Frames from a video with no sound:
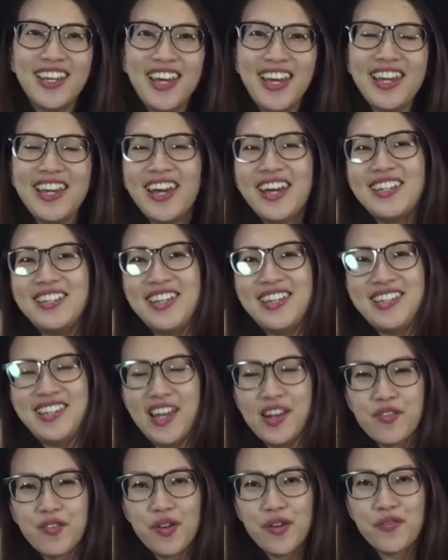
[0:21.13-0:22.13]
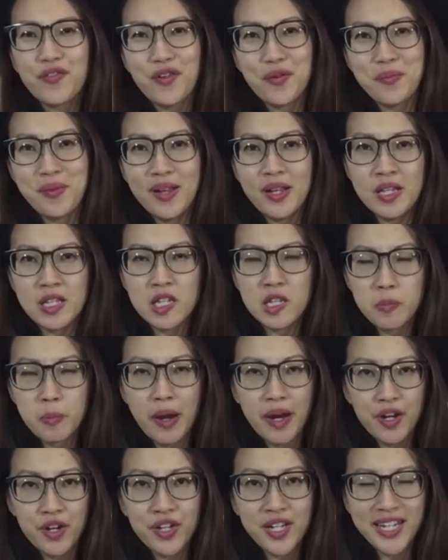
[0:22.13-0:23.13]
Hey guys, it's Sandra from
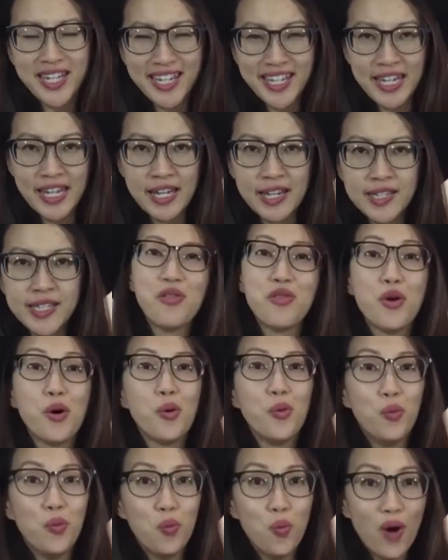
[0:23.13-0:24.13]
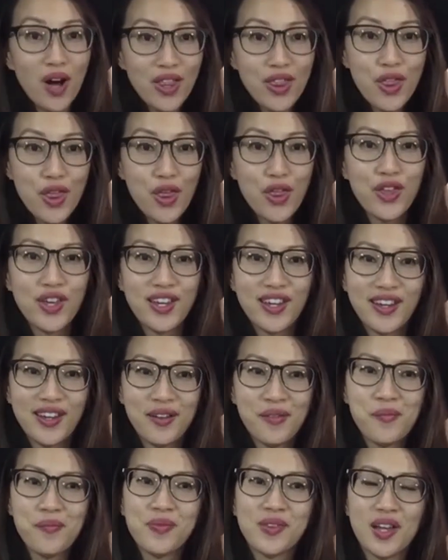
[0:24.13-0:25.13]
Inspired Keys. The one
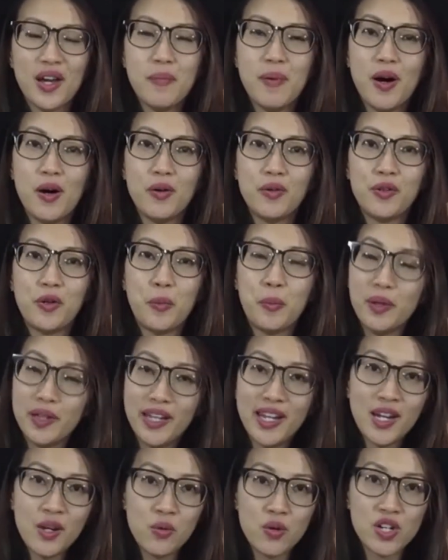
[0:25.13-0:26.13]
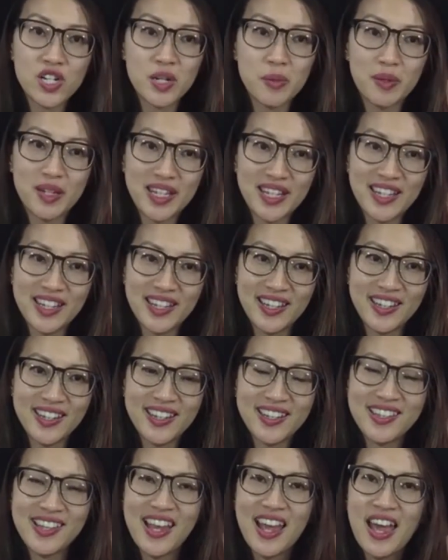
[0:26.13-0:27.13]
thing about playing worship
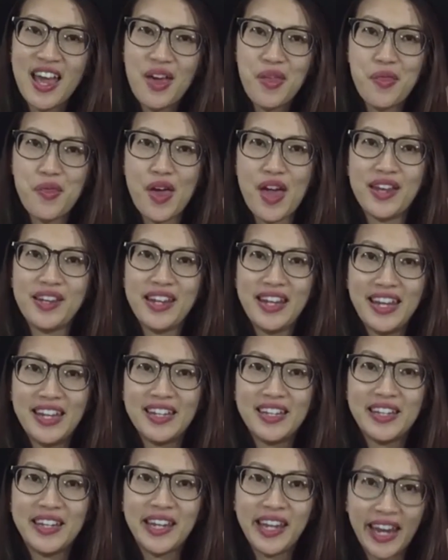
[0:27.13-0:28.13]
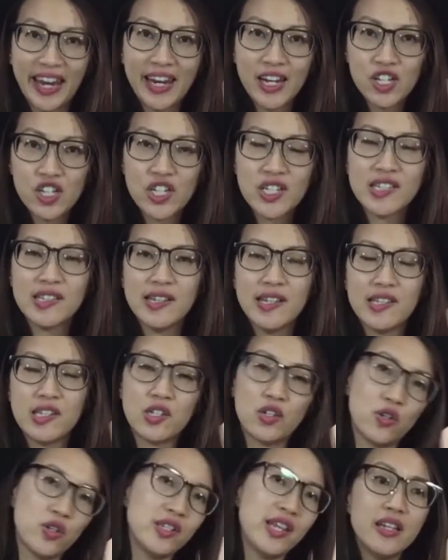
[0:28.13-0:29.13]
keys that engages
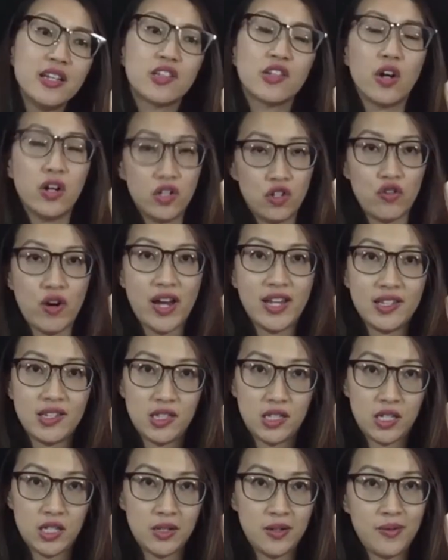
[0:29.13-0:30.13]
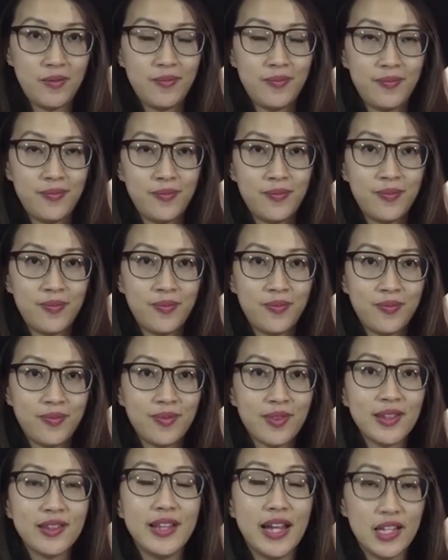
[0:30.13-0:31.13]
listeners is contrast.
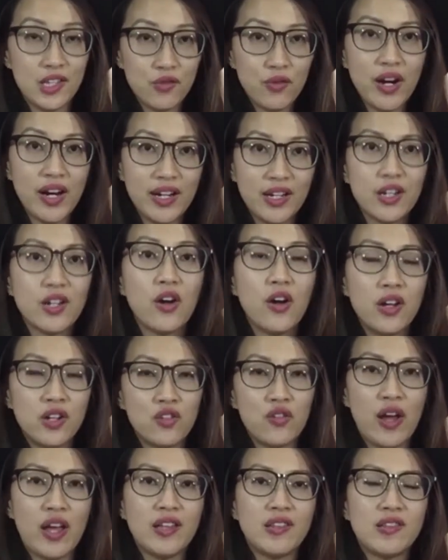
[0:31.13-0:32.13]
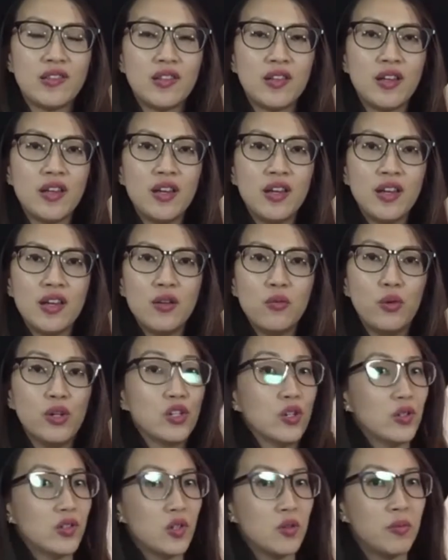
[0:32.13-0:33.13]
That's right, contrast, which
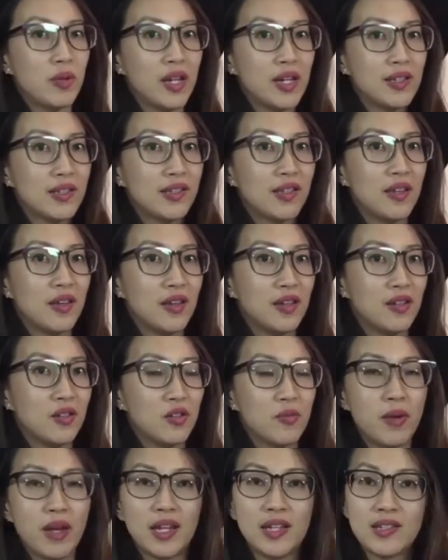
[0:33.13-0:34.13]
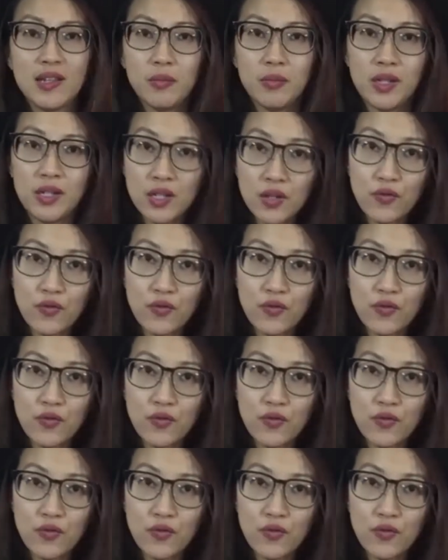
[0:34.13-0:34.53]
also means to make something